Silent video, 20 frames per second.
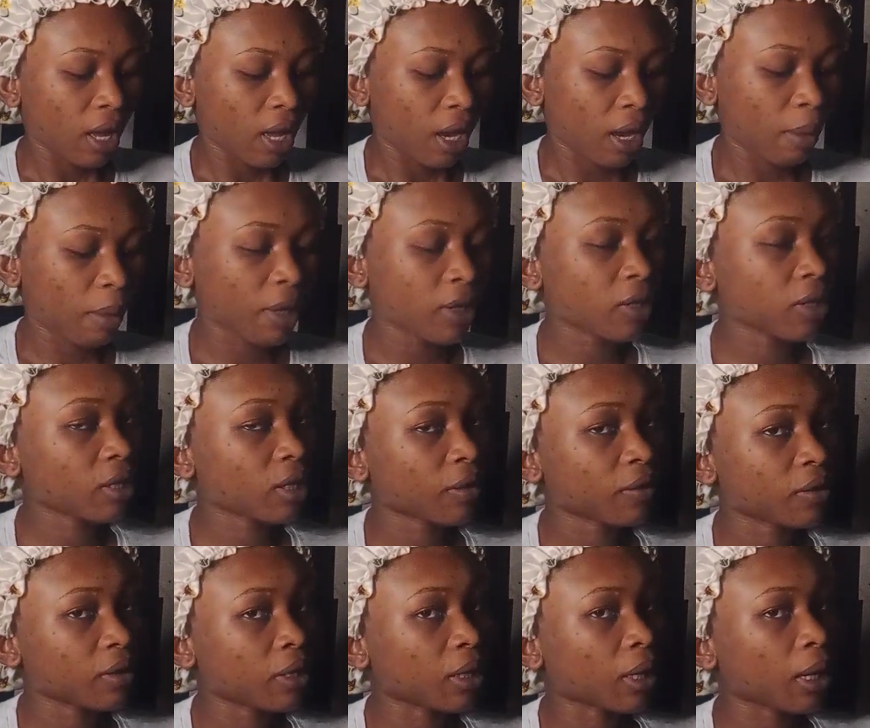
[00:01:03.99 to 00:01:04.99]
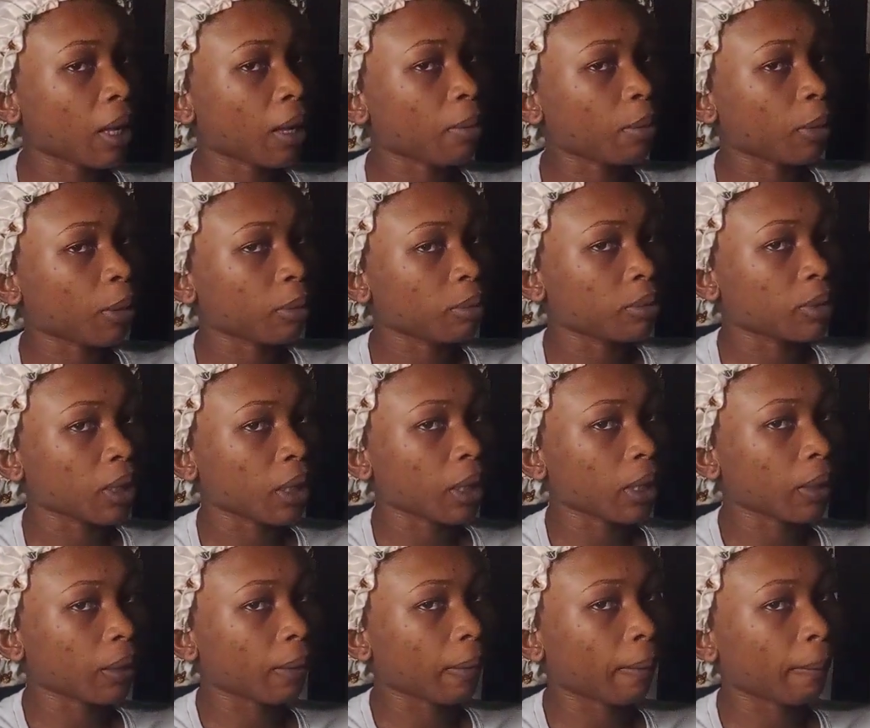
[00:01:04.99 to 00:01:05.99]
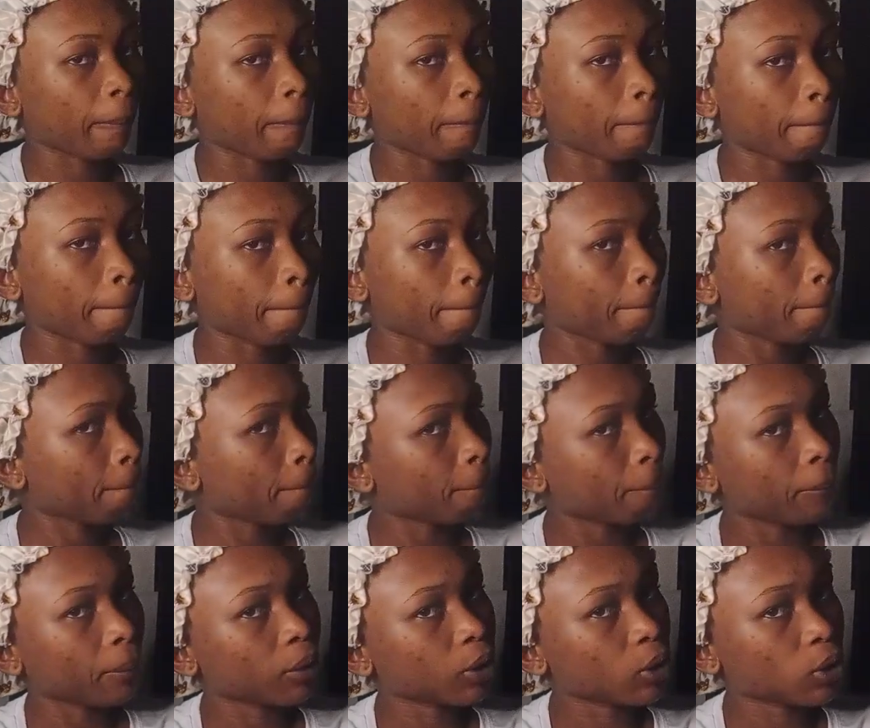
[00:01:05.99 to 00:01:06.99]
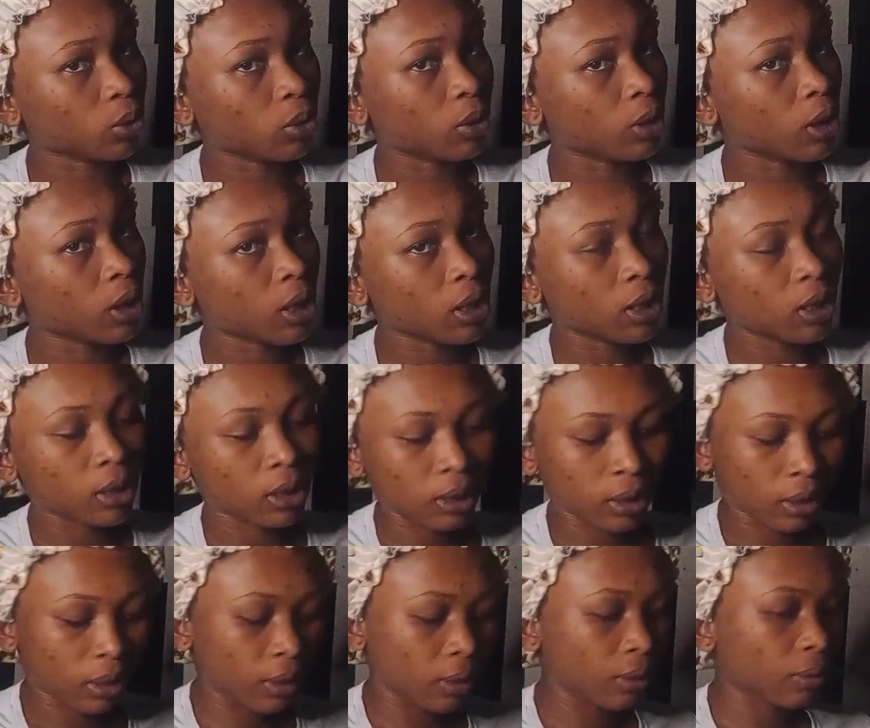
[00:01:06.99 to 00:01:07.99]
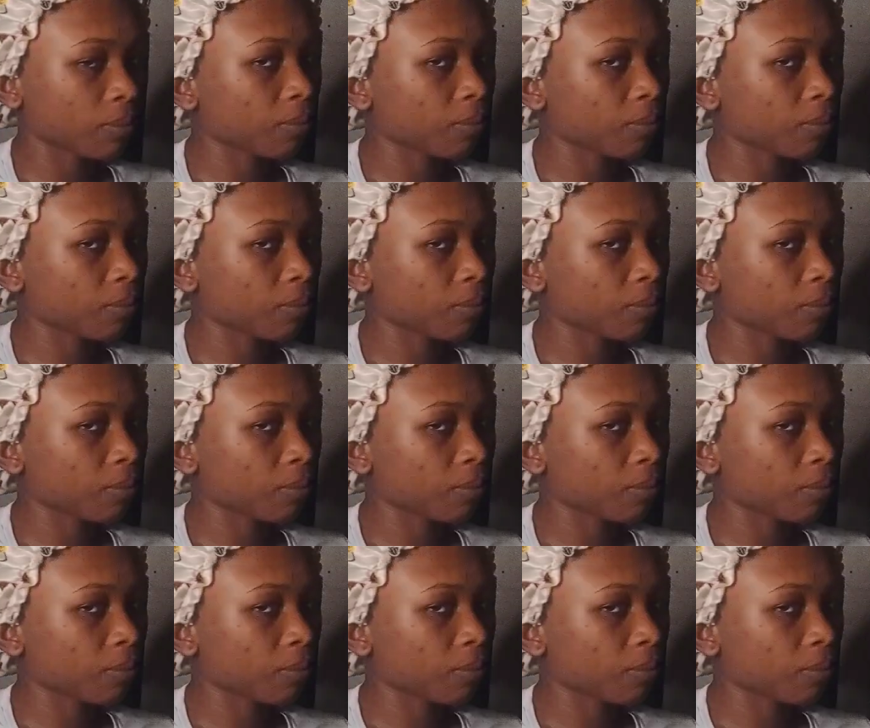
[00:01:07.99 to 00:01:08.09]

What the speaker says: And I might just have to climb up there to nail it.